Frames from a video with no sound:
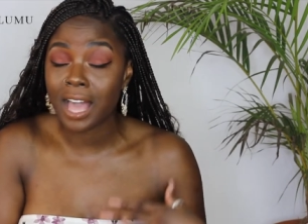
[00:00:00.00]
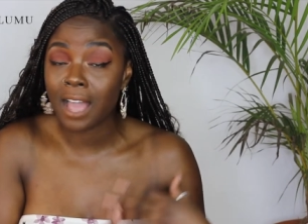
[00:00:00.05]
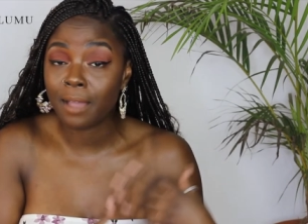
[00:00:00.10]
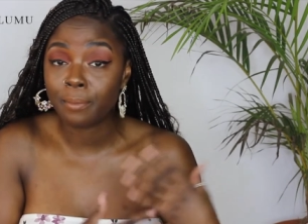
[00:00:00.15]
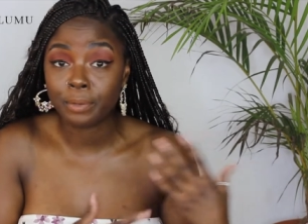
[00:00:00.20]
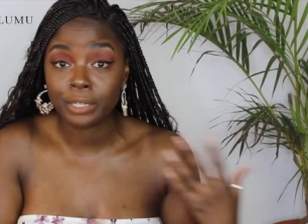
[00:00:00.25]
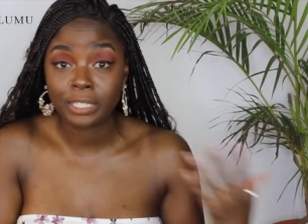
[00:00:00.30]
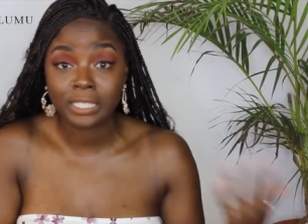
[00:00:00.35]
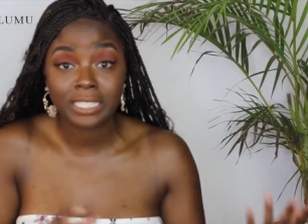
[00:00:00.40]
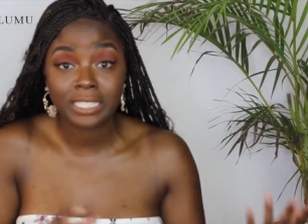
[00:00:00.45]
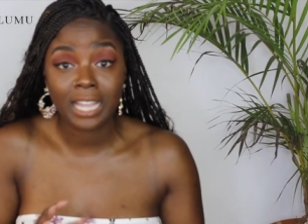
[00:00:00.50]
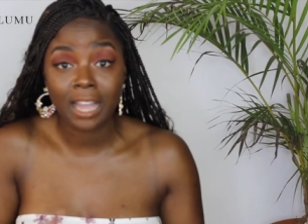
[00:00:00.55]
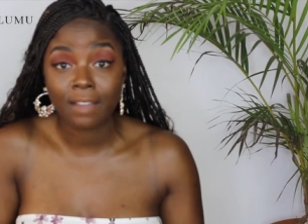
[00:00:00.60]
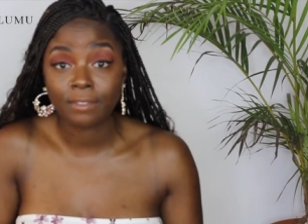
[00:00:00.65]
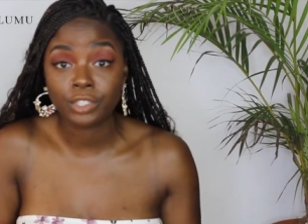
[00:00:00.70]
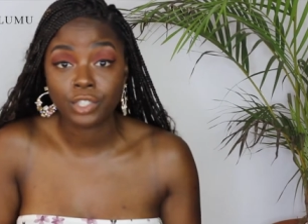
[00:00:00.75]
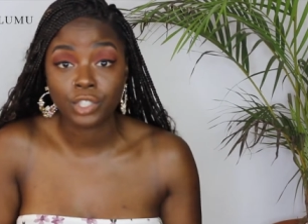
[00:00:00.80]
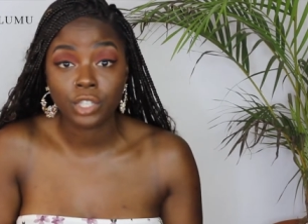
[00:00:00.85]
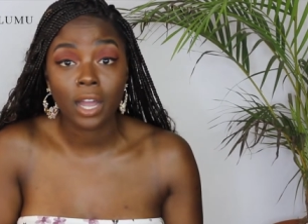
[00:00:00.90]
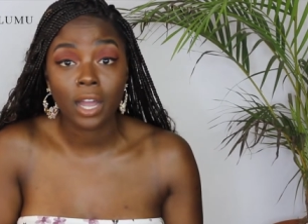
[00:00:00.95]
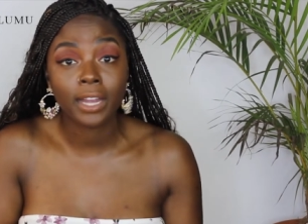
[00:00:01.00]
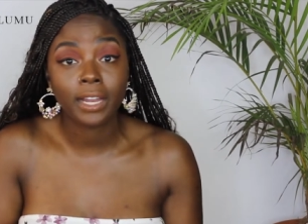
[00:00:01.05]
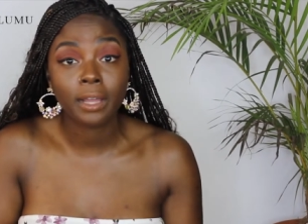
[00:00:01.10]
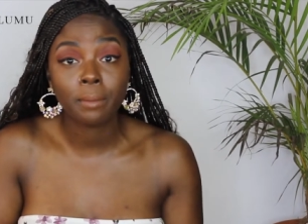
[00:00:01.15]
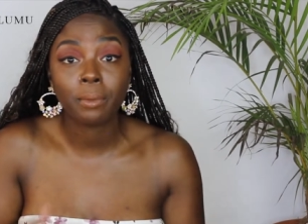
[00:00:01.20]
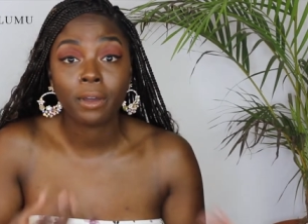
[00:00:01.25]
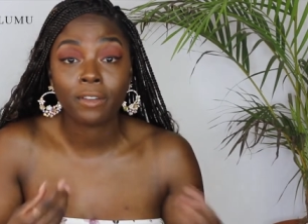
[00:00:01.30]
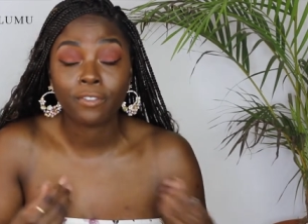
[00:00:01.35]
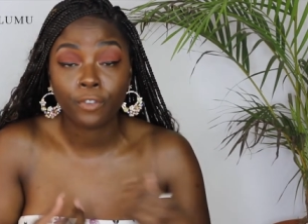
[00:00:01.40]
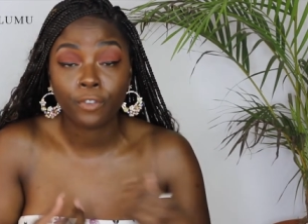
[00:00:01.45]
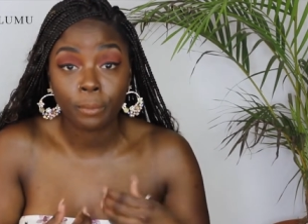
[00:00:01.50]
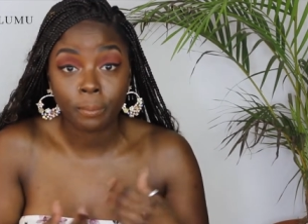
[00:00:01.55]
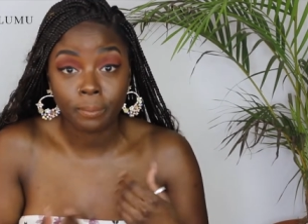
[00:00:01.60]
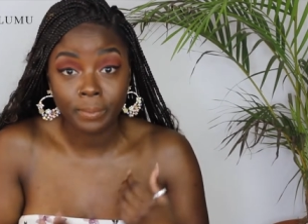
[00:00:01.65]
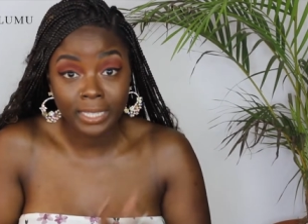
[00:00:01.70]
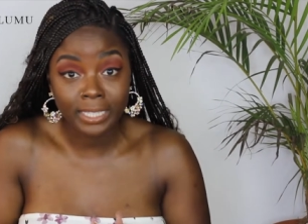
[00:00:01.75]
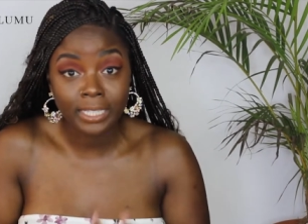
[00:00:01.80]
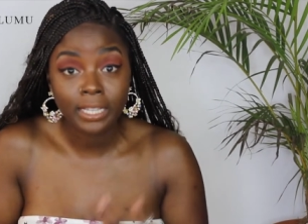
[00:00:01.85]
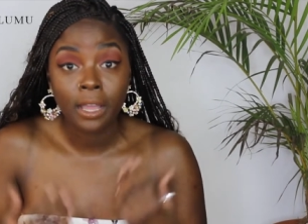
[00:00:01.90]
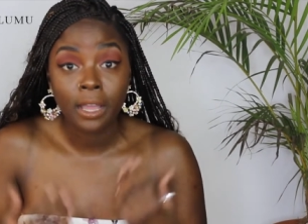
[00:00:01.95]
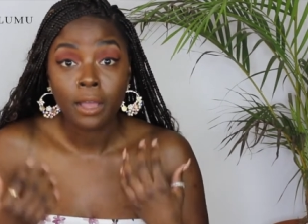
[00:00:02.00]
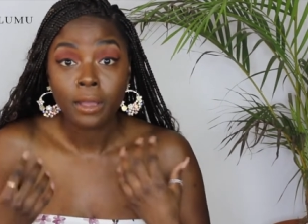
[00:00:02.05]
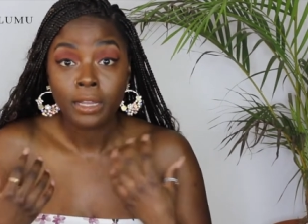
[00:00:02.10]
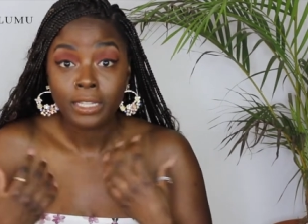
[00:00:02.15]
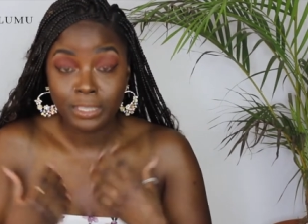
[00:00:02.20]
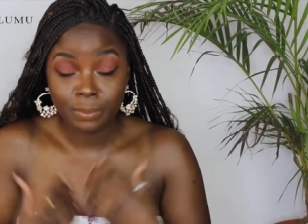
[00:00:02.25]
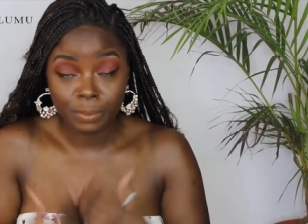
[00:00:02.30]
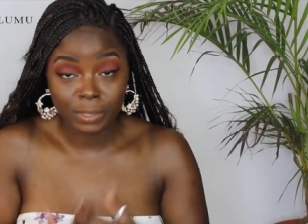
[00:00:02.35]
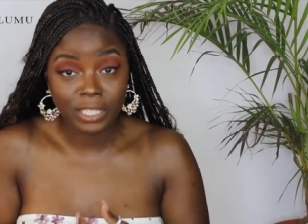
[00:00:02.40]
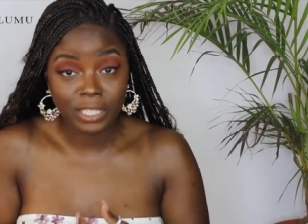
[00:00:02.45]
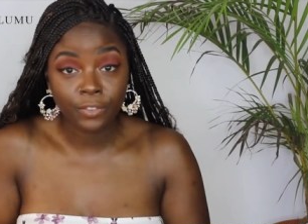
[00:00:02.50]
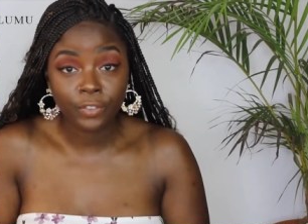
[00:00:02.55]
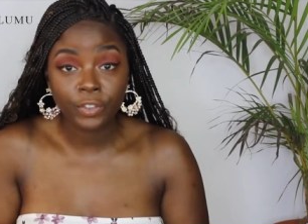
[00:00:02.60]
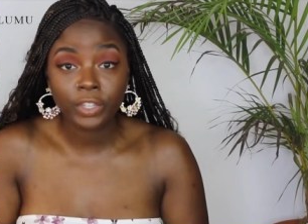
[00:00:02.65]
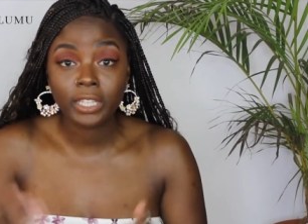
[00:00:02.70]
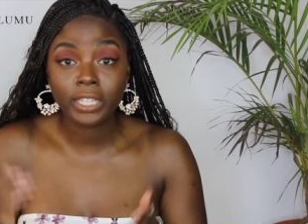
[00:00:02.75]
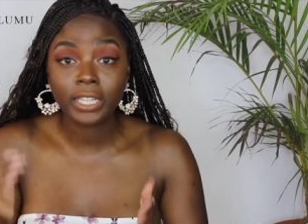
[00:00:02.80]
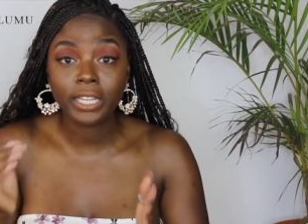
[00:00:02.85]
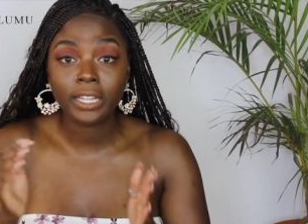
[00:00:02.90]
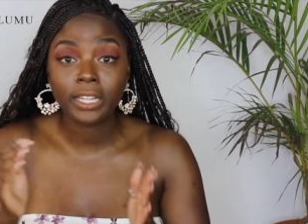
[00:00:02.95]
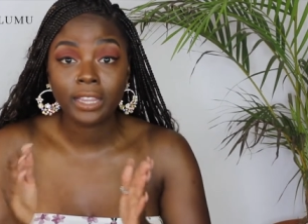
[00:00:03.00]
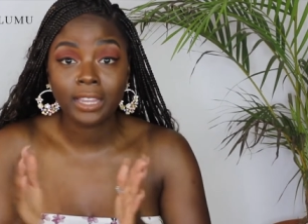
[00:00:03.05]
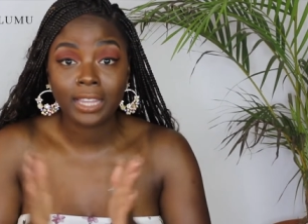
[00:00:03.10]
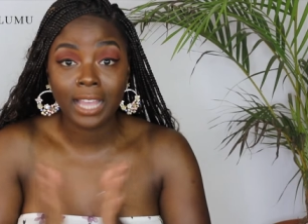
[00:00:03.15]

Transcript: I personally haven't tried it, but for me specifically,